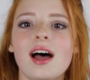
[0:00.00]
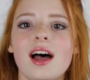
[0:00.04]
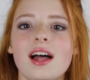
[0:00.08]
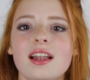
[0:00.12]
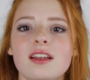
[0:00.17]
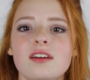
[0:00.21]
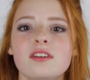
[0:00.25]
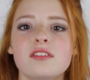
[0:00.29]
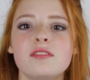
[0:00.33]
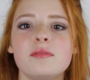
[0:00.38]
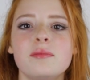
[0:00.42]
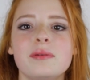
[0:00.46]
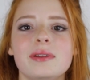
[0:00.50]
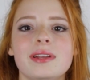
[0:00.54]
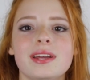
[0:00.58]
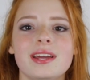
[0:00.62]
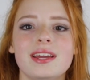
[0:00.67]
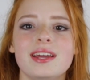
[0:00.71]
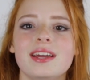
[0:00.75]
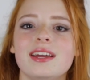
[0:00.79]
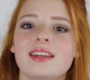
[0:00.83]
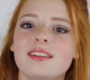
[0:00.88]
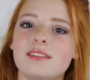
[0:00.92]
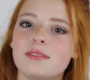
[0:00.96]
Hello
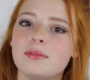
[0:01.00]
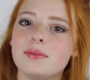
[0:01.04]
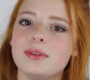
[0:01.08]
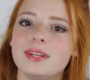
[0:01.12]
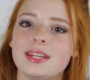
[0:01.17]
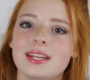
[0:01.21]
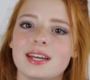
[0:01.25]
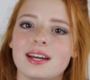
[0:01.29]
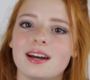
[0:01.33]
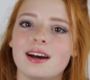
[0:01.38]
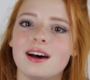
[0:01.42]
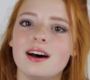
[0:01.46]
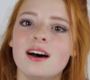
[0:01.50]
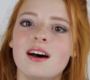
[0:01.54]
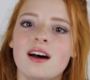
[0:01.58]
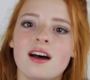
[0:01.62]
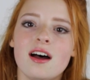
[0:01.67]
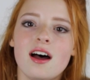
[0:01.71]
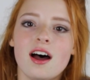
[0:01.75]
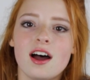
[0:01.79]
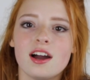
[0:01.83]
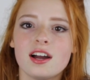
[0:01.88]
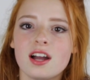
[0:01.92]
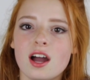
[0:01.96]
everybody, it's me Nia.
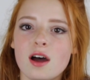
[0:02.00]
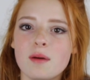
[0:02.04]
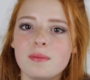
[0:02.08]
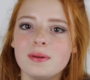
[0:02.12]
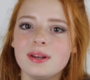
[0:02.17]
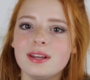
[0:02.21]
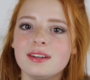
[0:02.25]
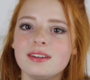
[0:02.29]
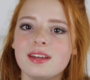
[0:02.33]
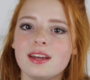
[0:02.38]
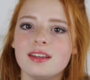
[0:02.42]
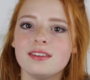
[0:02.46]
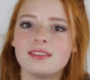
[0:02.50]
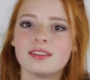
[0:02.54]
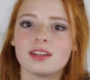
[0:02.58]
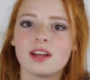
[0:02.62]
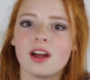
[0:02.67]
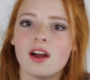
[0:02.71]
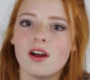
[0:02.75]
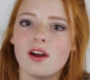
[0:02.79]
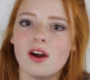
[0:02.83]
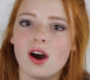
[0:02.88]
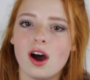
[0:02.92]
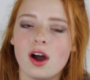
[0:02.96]
A couple of days
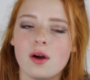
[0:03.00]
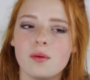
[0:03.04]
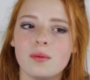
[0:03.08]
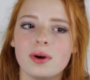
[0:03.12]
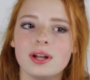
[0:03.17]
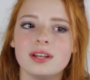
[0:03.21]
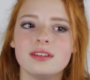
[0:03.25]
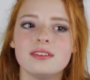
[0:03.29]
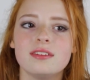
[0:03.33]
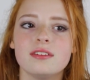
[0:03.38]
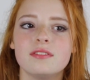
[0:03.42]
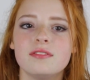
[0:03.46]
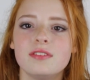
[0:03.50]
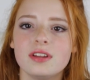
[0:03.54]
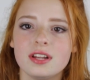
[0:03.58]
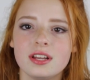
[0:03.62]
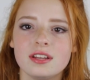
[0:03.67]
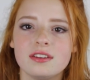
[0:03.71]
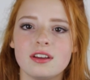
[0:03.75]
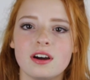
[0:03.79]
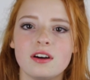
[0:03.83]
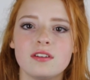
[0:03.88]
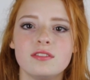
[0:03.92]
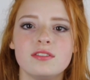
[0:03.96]
ago, I went to
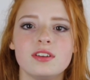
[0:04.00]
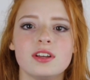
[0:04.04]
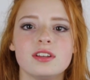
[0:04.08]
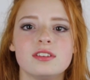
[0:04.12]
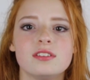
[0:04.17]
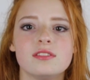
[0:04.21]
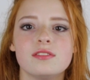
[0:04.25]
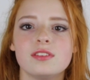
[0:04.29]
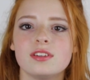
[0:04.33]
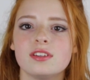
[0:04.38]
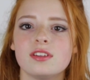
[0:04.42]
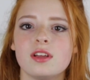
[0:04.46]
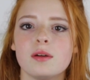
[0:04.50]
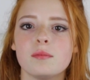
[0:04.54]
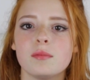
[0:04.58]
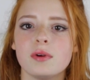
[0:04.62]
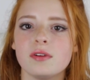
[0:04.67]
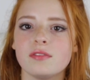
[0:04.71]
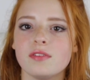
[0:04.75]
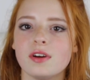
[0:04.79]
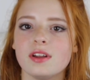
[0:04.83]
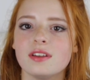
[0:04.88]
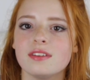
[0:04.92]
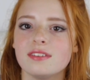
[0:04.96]
Philadelphia to visit
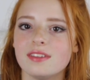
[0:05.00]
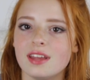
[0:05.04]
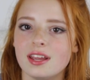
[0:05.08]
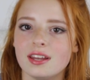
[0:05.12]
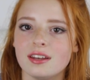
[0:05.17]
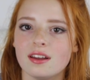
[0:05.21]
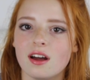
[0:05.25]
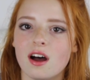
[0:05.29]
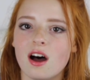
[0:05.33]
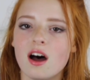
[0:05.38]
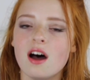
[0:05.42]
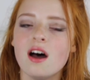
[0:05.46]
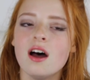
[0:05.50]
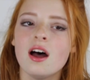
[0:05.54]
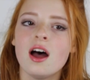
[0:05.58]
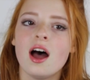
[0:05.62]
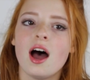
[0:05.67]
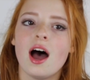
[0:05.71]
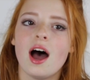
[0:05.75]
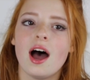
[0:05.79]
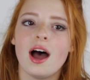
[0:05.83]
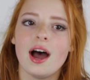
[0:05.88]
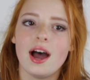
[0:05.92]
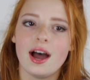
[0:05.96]
my friend Zaina,
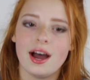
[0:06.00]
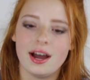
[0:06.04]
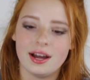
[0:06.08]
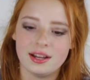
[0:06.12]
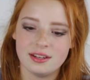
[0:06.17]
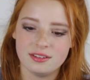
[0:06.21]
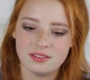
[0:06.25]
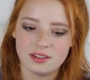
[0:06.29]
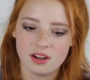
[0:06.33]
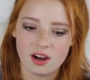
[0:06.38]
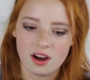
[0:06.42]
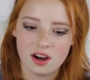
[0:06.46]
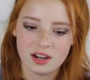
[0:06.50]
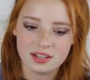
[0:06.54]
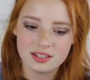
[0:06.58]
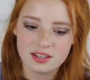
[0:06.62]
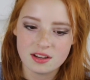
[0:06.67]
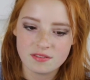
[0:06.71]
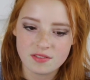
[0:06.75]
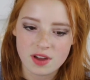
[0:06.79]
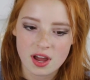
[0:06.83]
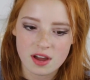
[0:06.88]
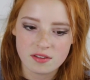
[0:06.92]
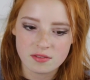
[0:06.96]
and I'd
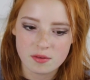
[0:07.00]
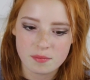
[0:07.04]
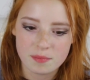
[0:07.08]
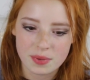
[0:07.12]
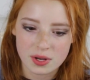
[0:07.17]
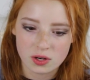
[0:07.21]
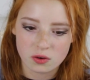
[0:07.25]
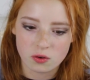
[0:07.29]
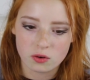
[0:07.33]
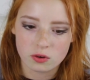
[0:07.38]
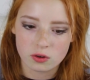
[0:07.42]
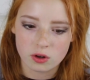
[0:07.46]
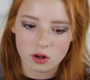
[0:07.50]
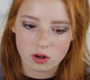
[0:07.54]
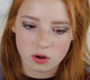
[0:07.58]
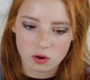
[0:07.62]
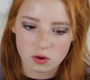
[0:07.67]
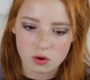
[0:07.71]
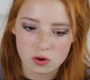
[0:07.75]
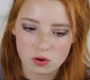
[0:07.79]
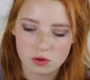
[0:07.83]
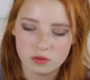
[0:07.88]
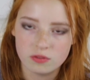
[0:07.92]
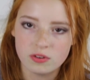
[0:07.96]
never ever been on a
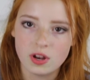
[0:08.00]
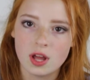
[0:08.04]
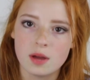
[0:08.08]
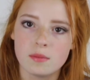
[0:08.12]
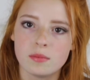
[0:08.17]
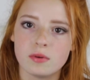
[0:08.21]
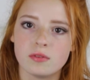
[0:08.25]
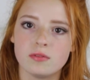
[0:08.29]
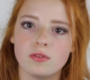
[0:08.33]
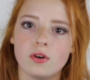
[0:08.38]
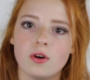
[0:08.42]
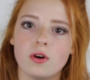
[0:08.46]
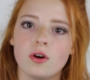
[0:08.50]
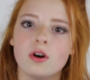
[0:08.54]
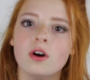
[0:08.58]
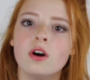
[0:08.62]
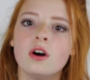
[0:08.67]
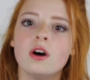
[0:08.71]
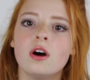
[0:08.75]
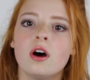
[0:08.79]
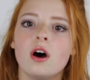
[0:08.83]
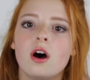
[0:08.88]
long haul flight before.